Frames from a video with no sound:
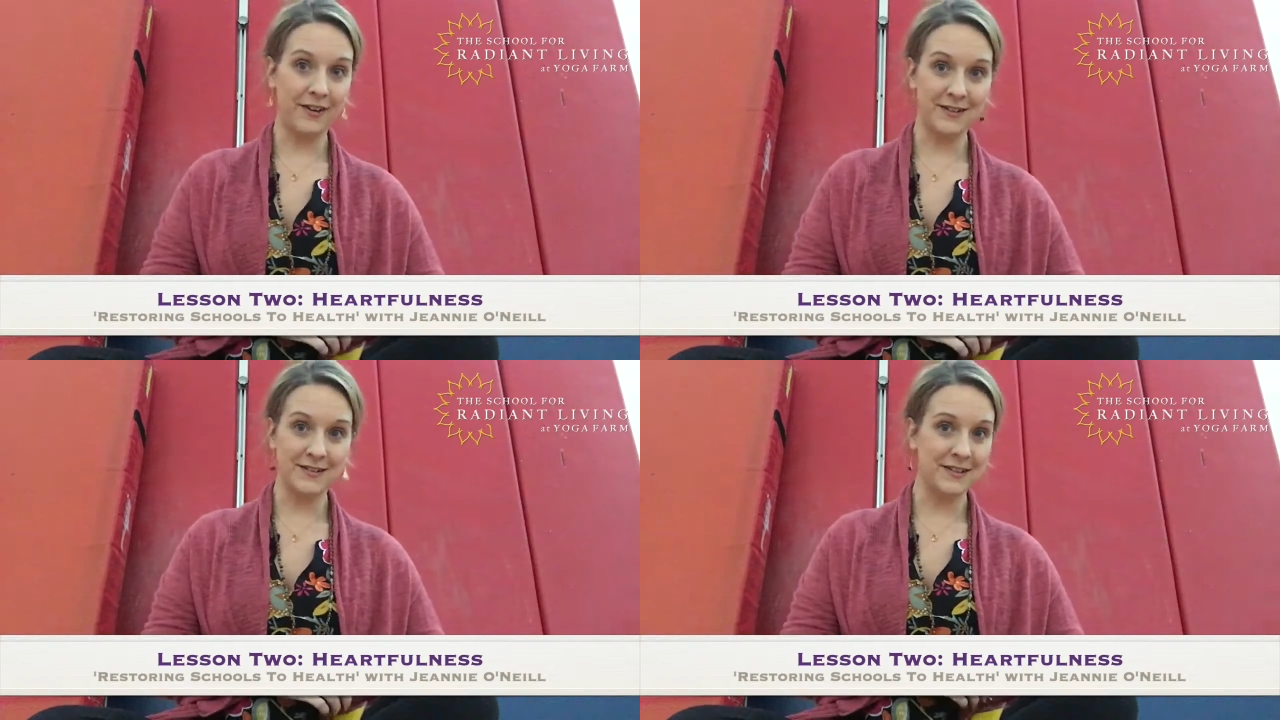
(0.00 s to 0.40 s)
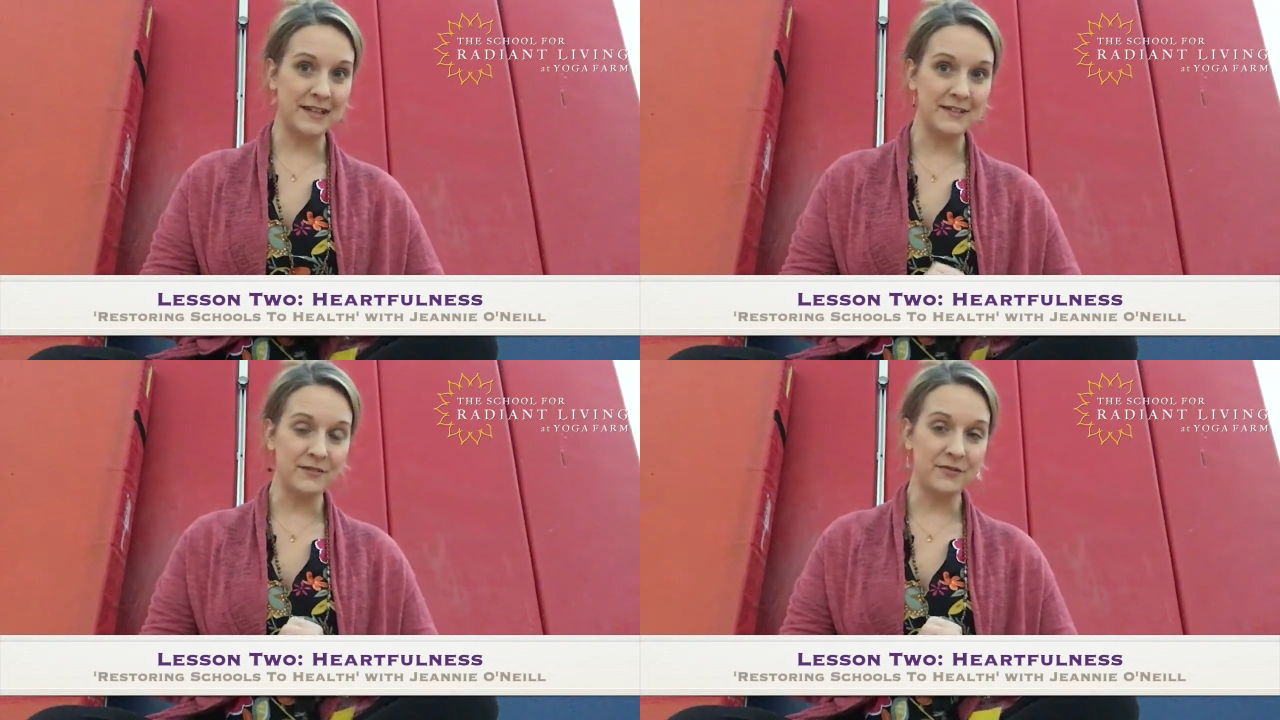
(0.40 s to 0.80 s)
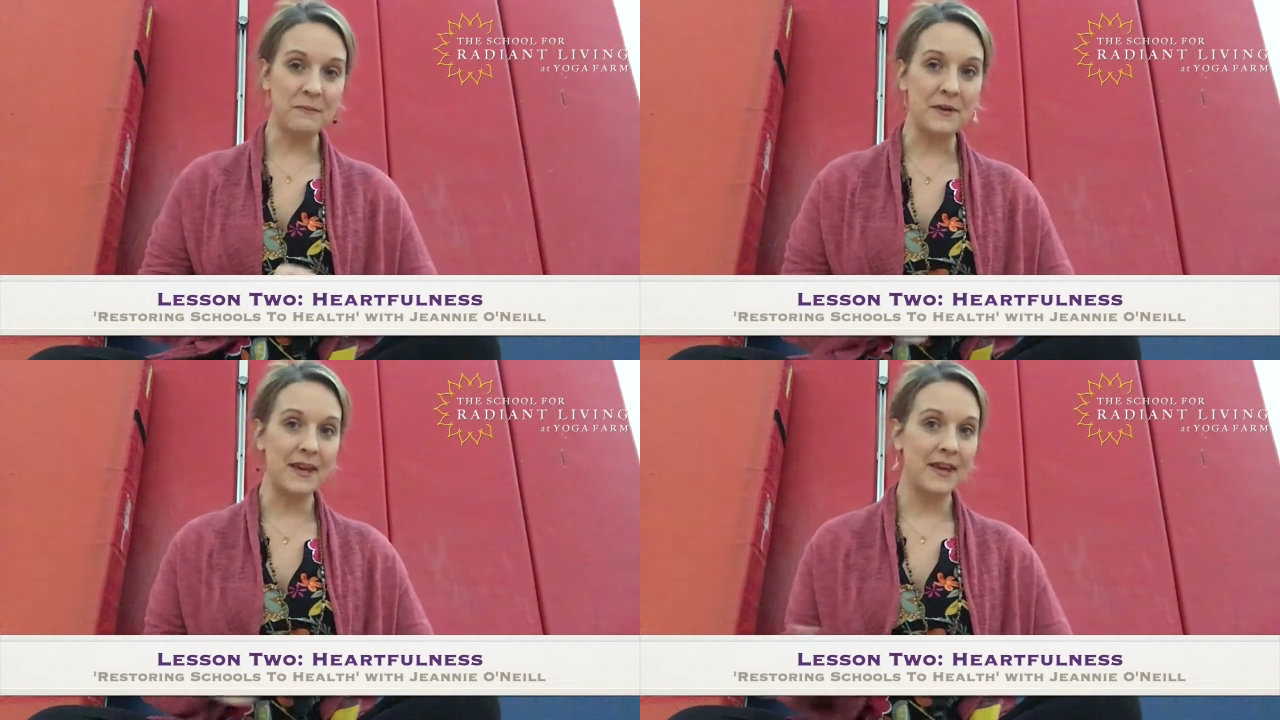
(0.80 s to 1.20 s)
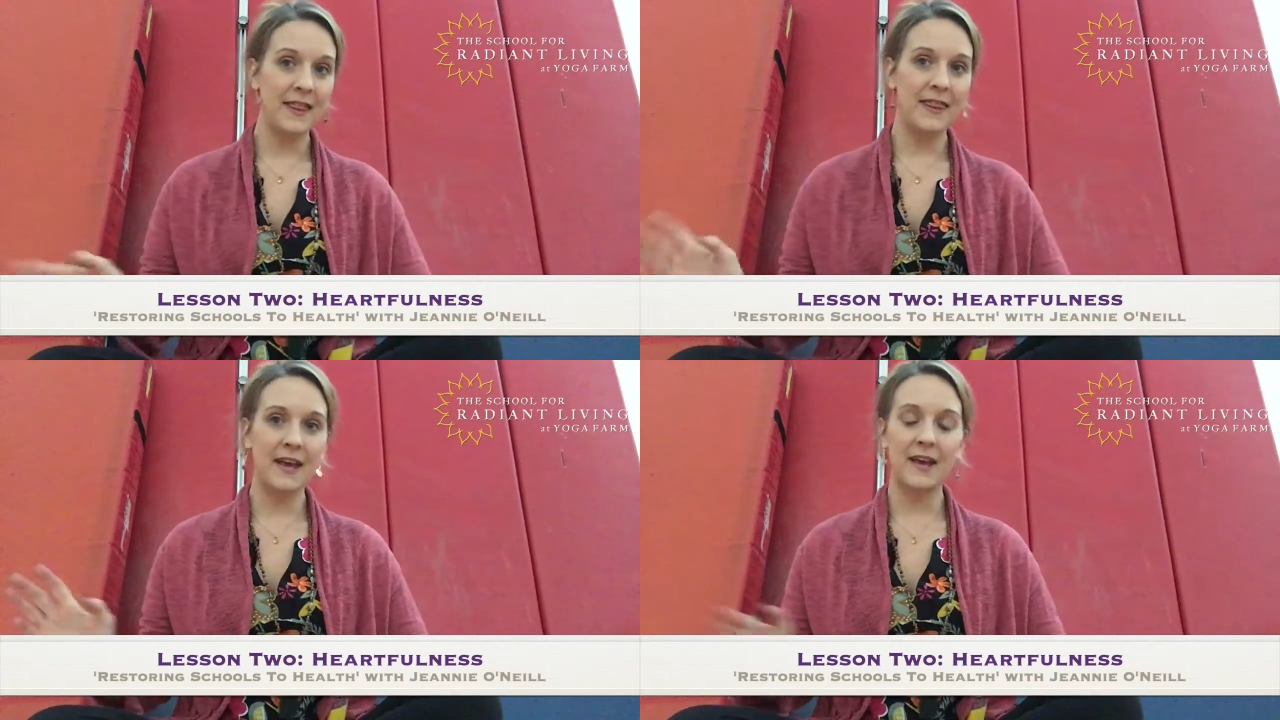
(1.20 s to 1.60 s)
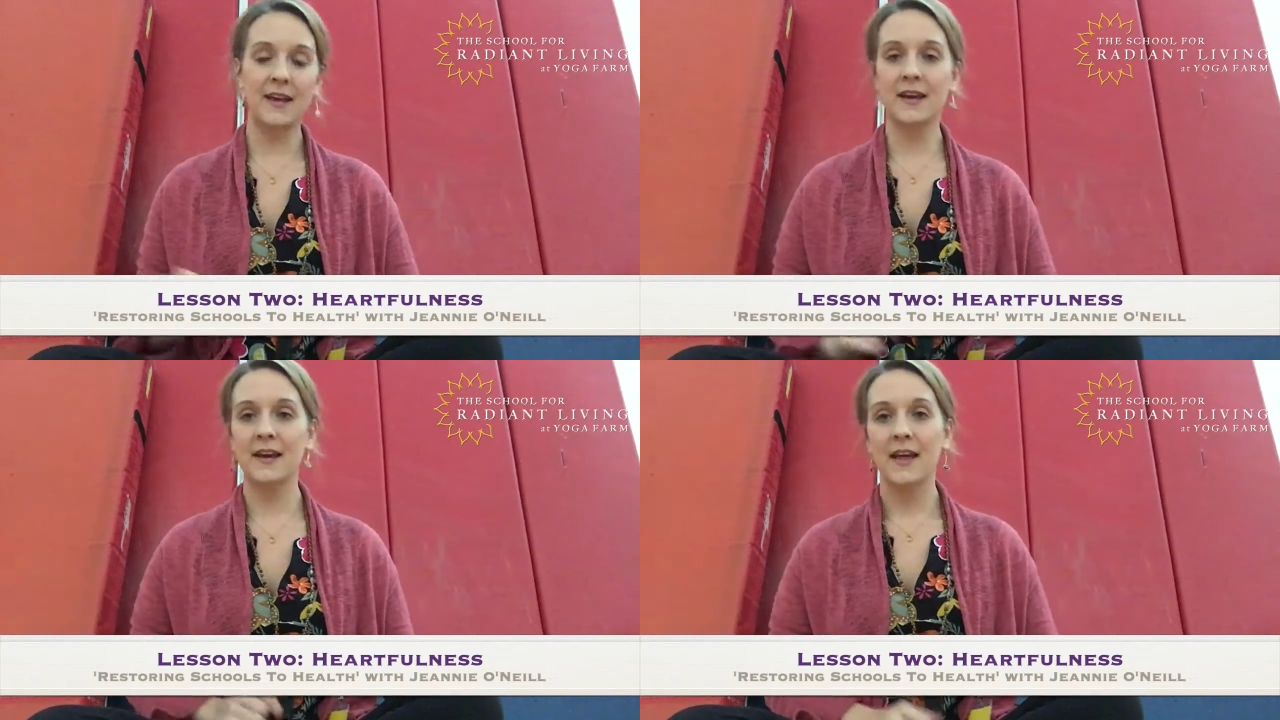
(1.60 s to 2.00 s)
this lesson from me.
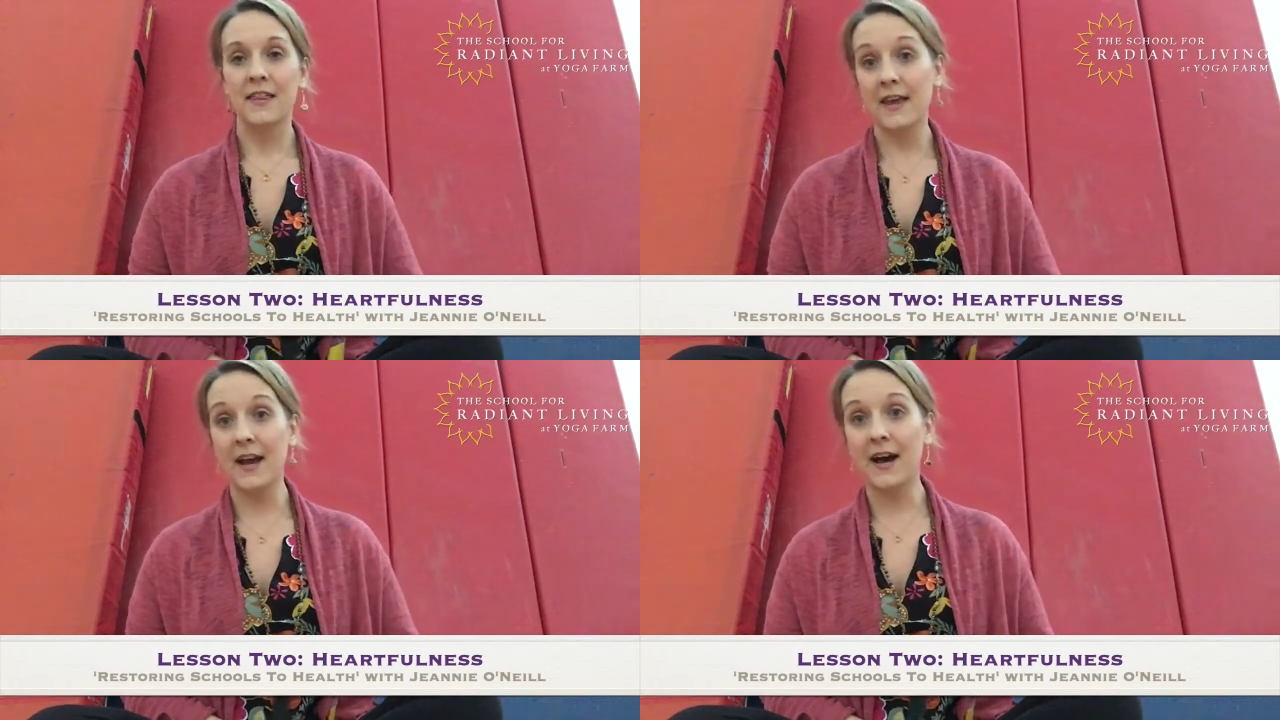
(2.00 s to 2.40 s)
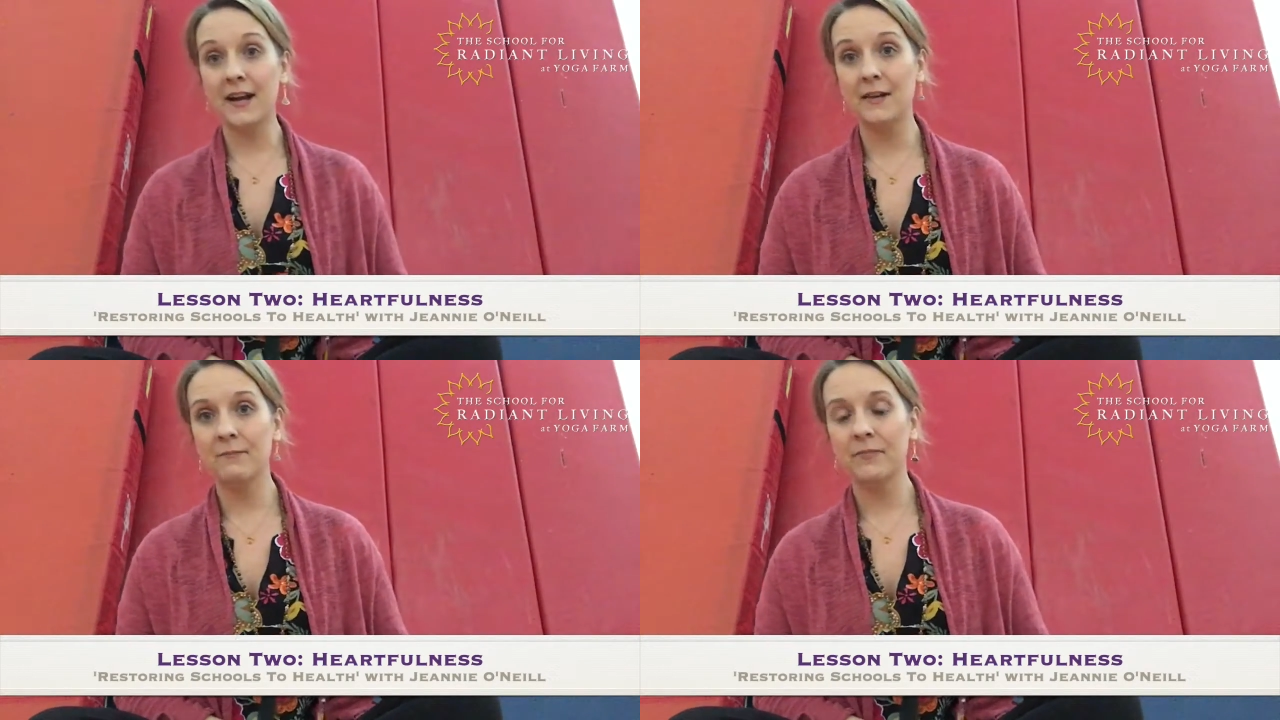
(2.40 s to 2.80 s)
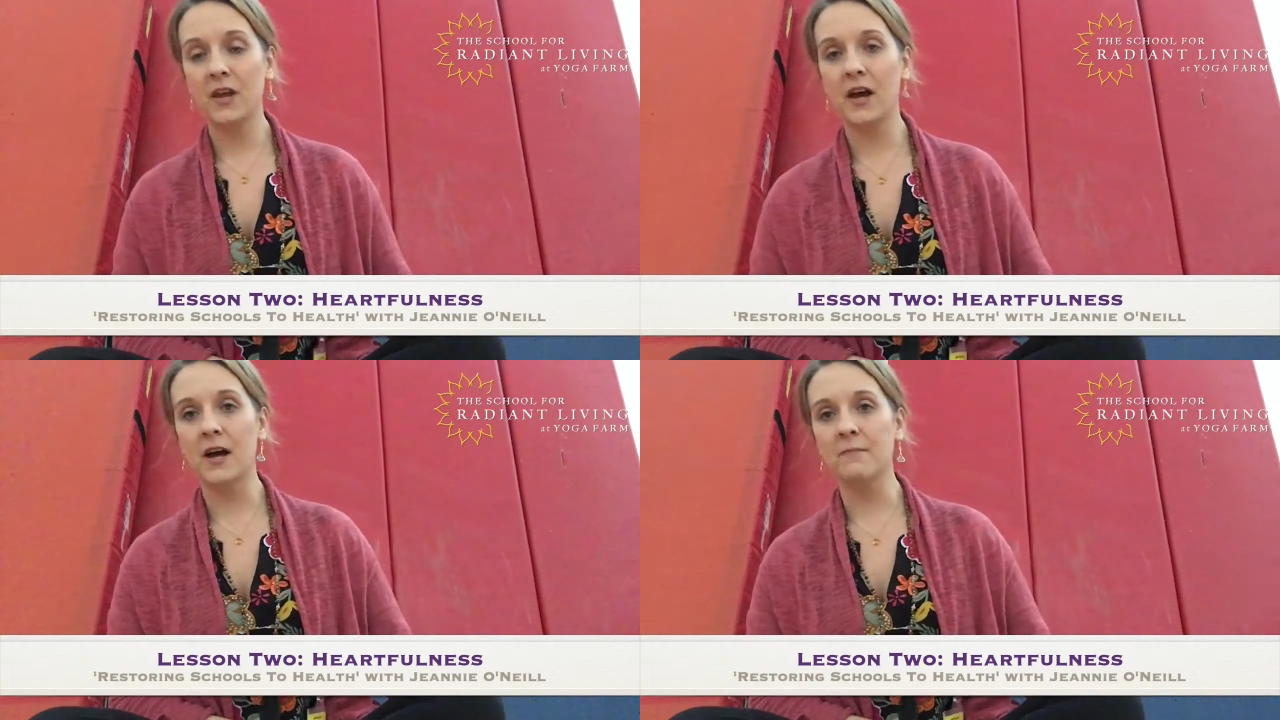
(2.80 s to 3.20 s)
They got it.